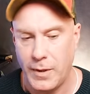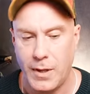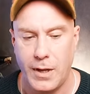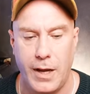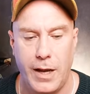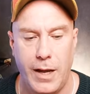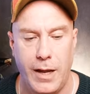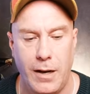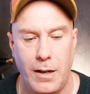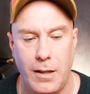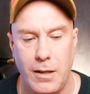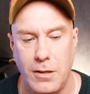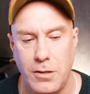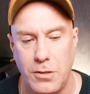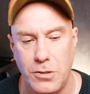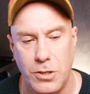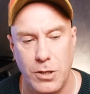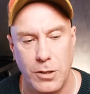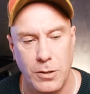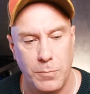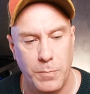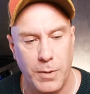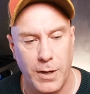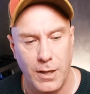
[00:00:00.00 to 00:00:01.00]
And it
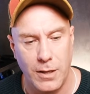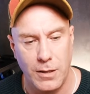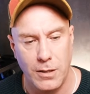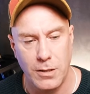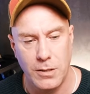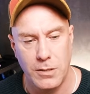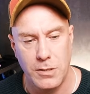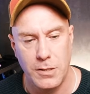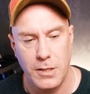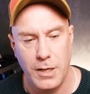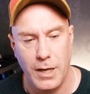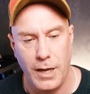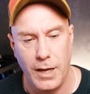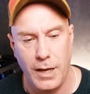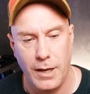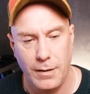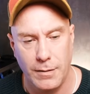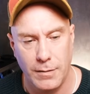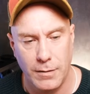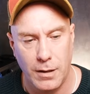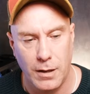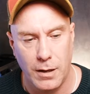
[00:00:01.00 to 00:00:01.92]
should just say